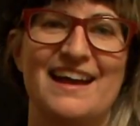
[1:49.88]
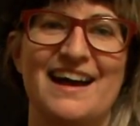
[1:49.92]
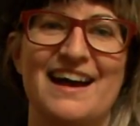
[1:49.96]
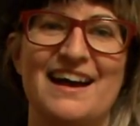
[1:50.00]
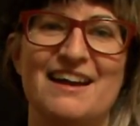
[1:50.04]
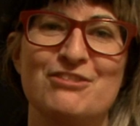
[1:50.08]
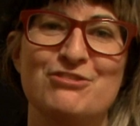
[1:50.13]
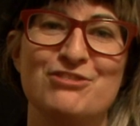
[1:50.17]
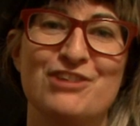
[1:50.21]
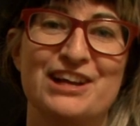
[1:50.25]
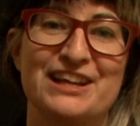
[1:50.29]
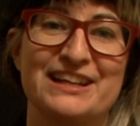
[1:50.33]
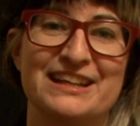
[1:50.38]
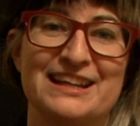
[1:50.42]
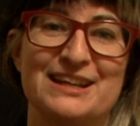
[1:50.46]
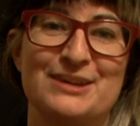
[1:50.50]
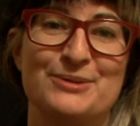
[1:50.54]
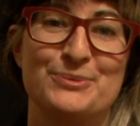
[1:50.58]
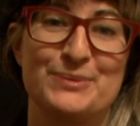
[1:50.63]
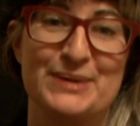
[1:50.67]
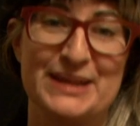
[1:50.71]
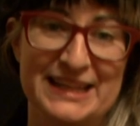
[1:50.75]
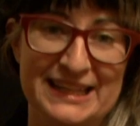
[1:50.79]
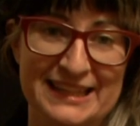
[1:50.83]
I run a
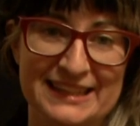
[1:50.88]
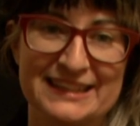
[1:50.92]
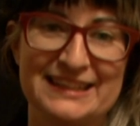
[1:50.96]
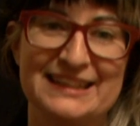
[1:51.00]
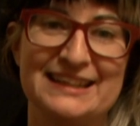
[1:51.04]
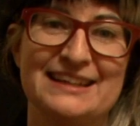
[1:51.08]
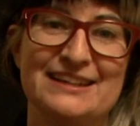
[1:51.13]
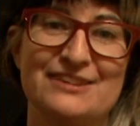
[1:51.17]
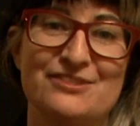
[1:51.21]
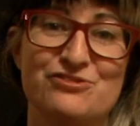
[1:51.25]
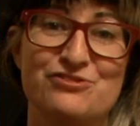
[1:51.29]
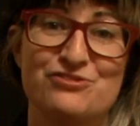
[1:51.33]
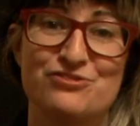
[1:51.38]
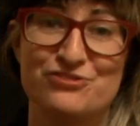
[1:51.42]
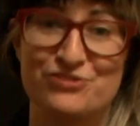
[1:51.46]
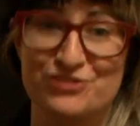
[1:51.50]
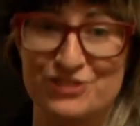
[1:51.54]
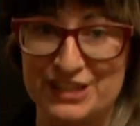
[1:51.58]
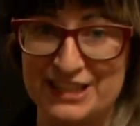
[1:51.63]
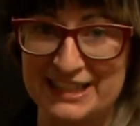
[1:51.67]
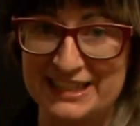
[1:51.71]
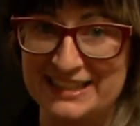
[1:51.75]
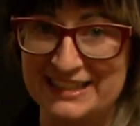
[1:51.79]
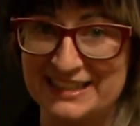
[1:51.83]
weekly
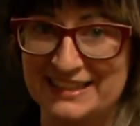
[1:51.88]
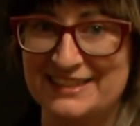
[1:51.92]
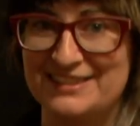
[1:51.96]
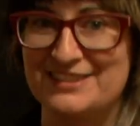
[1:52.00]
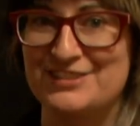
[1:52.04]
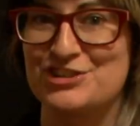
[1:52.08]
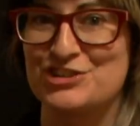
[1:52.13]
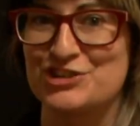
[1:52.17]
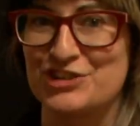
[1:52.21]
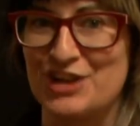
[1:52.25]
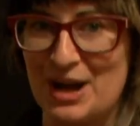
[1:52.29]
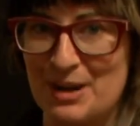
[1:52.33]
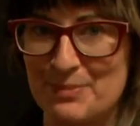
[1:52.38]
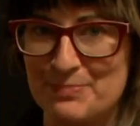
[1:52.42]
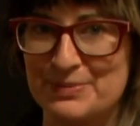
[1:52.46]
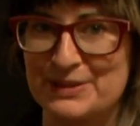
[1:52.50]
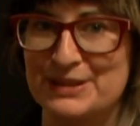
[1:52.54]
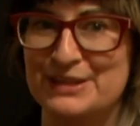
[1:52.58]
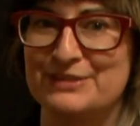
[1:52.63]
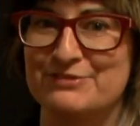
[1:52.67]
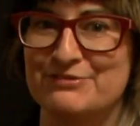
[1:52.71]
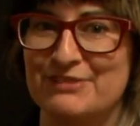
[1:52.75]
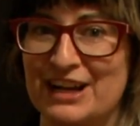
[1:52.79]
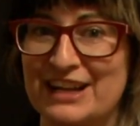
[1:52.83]
free
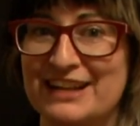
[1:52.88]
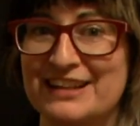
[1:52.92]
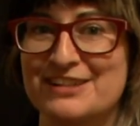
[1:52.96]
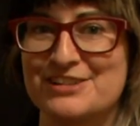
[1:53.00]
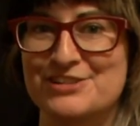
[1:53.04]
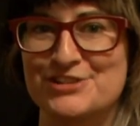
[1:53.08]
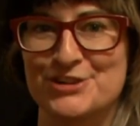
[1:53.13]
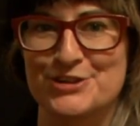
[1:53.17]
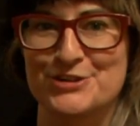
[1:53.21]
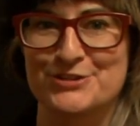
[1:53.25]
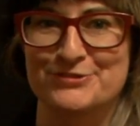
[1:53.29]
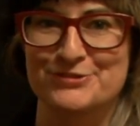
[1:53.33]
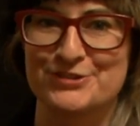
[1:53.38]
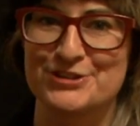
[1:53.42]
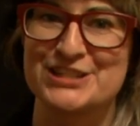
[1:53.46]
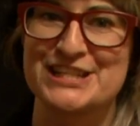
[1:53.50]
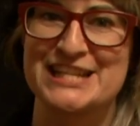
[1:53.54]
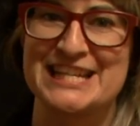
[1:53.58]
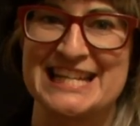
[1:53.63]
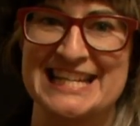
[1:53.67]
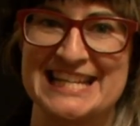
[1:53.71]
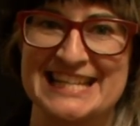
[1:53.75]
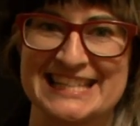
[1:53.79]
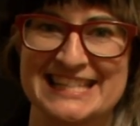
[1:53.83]
drop-in writing circle for
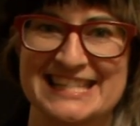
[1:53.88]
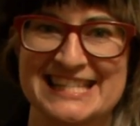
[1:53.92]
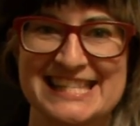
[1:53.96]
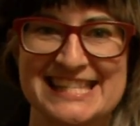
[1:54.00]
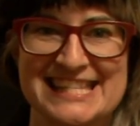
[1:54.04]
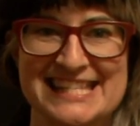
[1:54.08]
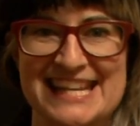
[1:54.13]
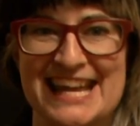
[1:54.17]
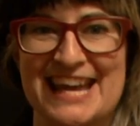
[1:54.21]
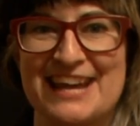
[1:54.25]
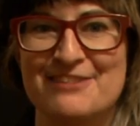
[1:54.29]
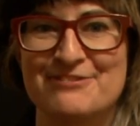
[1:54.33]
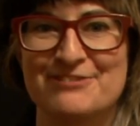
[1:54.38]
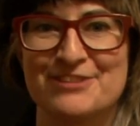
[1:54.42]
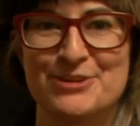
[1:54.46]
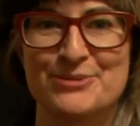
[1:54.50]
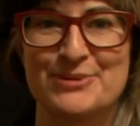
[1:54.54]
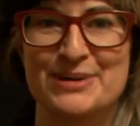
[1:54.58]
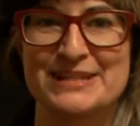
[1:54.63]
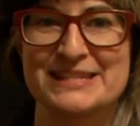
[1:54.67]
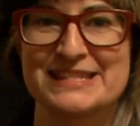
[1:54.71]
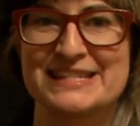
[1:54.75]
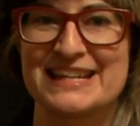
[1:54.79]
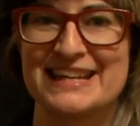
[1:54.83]
teens every
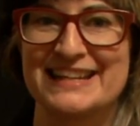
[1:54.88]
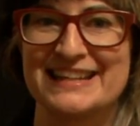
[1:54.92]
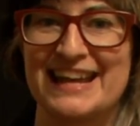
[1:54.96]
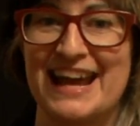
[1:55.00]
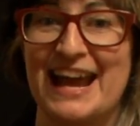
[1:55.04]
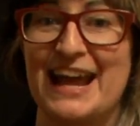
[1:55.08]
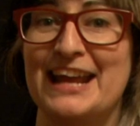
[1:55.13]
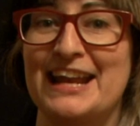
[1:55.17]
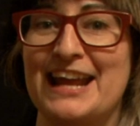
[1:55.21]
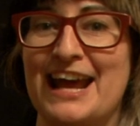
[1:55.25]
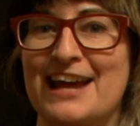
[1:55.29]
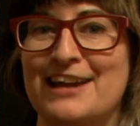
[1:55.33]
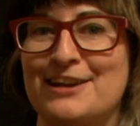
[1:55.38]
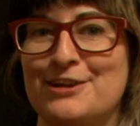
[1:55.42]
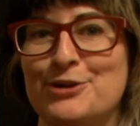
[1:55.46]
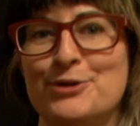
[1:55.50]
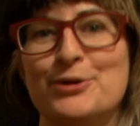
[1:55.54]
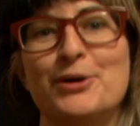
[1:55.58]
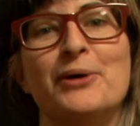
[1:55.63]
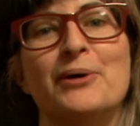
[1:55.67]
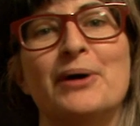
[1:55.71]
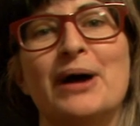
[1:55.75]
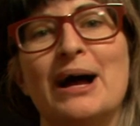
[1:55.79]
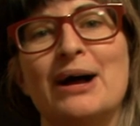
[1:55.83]
Wednesday night at
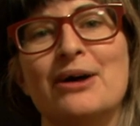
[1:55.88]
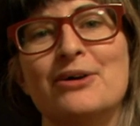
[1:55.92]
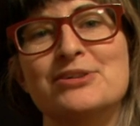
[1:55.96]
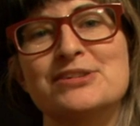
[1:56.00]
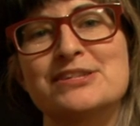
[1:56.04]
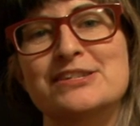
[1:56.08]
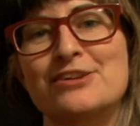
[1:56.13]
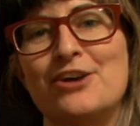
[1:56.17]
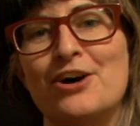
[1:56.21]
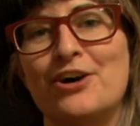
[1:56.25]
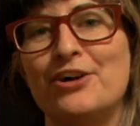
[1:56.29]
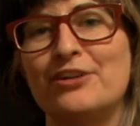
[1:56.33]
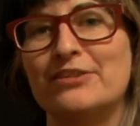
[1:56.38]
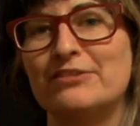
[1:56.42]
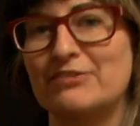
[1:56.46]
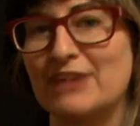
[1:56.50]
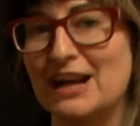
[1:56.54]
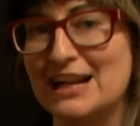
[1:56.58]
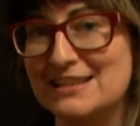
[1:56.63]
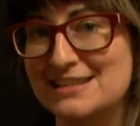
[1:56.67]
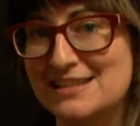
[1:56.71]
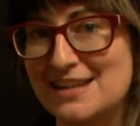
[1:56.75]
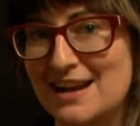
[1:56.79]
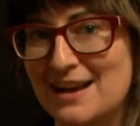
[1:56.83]
Hugo House called
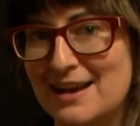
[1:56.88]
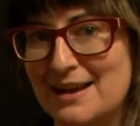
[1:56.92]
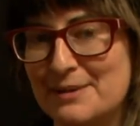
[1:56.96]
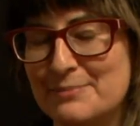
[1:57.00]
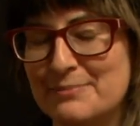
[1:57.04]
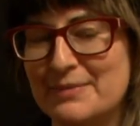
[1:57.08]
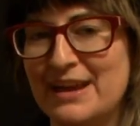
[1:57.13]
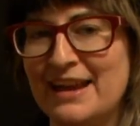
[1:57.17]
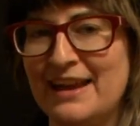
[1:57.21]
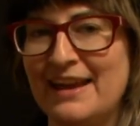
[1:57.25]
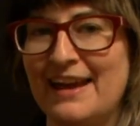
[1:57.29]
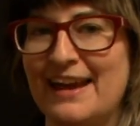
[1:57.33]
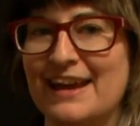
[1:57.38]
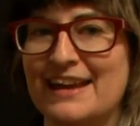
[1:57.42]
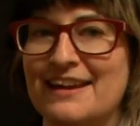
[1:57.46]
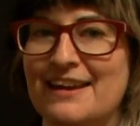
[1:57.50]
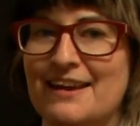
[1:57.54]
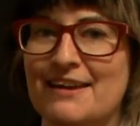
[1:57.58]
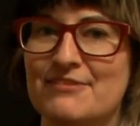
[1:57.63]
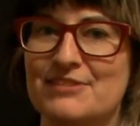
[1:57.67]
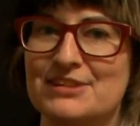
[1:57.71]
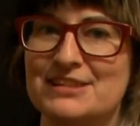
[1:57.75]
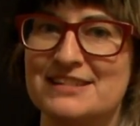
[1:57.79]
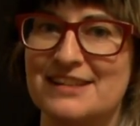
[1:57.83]
Write Time. And I
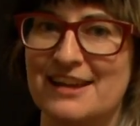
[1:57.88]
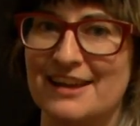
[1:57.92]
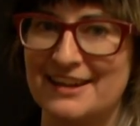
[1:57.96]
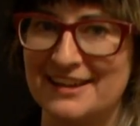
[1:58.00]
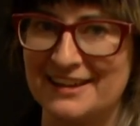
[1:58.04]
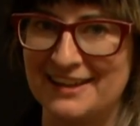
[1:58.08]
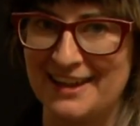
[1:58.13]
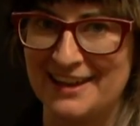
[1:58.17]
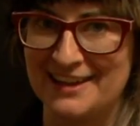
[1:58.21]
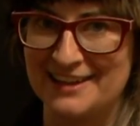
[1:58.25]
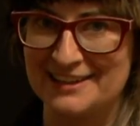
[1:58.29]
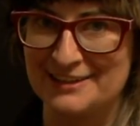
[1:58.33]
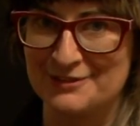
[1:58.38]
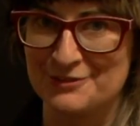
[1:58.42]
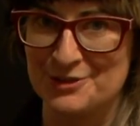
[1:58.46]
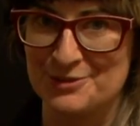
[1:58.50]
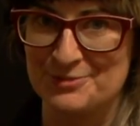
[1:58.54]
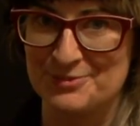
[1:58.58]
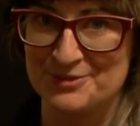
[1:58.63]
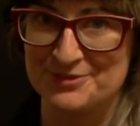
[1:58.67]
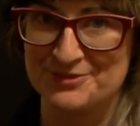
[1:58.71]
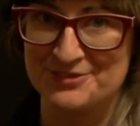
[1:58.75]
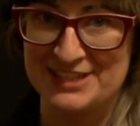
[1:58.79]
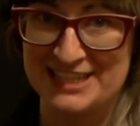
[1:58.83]
have a dedicated
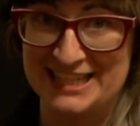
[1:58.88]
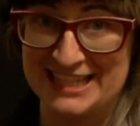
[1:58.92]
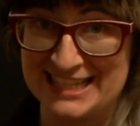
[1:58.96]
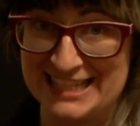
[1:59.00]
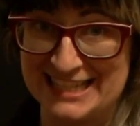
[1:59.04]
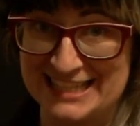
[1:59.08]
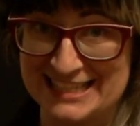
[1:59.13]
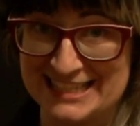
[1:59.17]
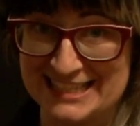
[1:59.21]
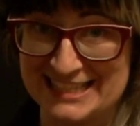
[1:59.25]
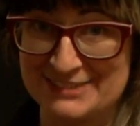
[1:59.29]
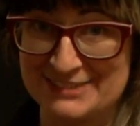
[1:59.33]
group of teen